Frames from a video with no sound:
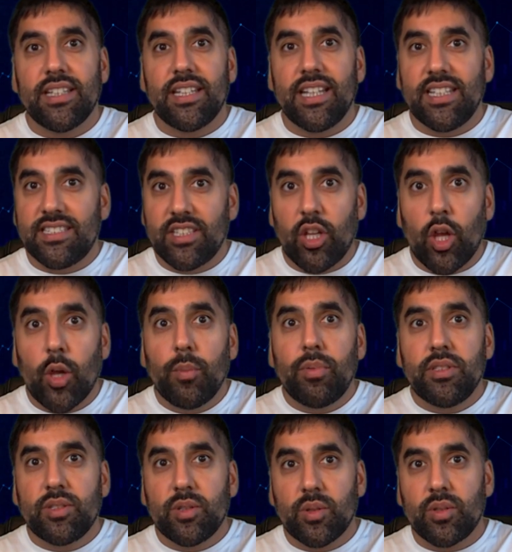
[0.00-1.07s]
is an
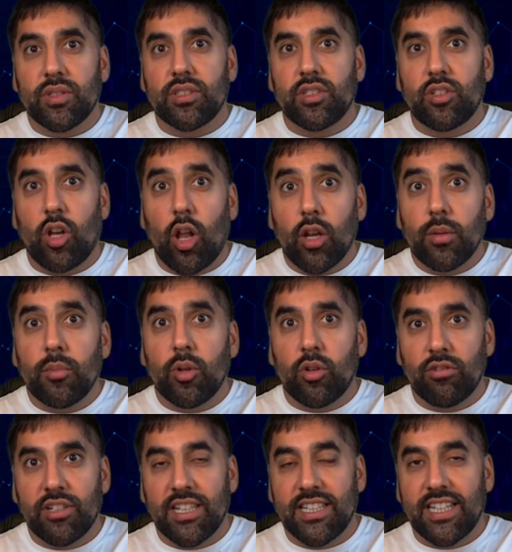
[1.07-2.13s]
open source column
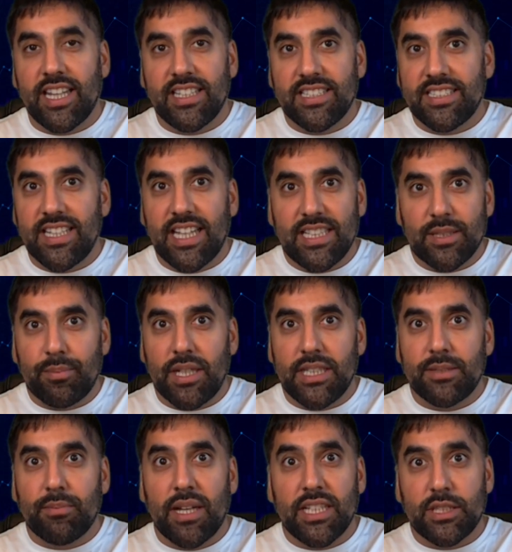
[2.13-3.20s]
oriented
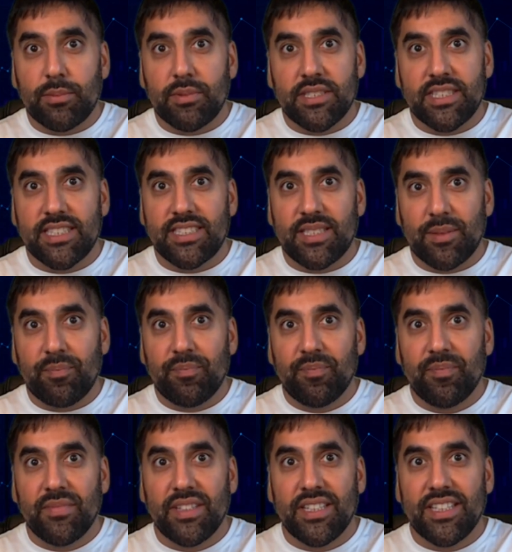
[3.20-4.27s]
database management system
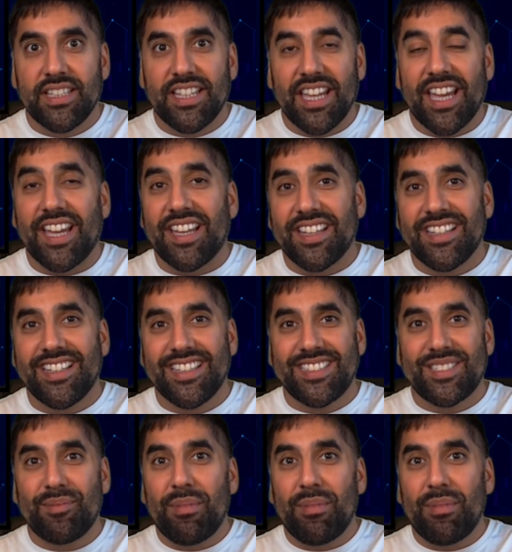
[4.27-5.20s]
yeah, it's a